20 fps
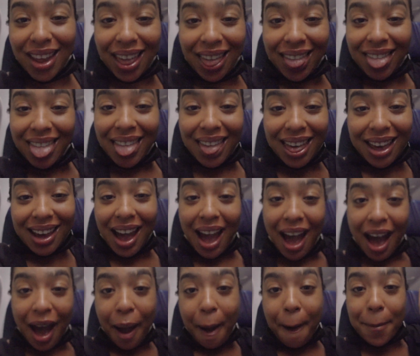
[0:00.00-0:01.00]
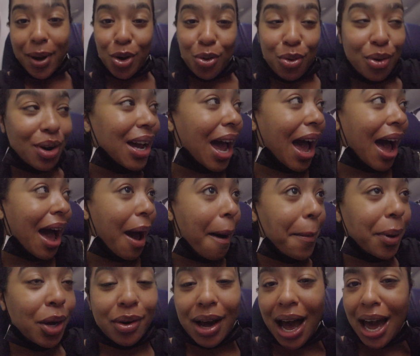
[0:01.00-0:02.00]
I've
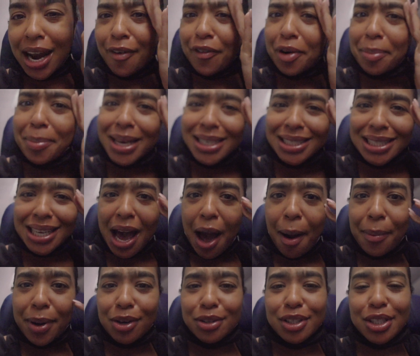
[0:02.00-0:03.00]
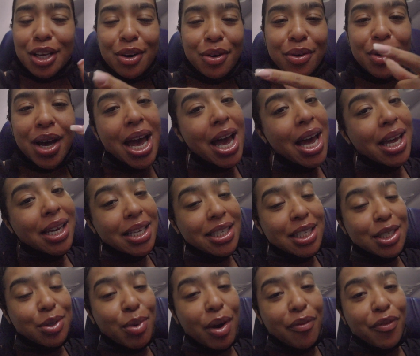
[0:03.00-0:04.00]
never been to Cabo, so this
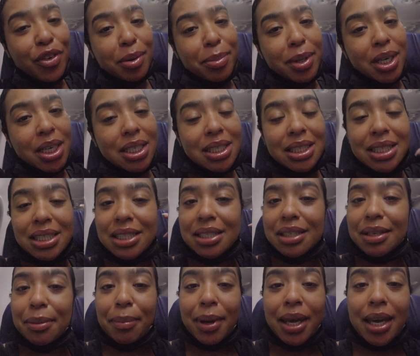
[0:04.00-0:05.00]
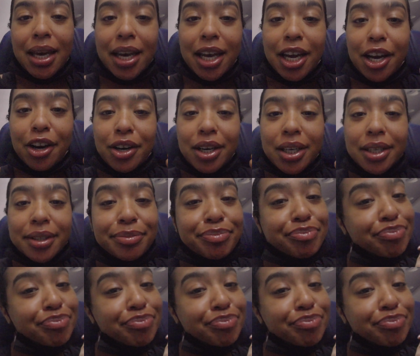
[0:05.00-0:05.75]
is one for the books. Me and Kiara.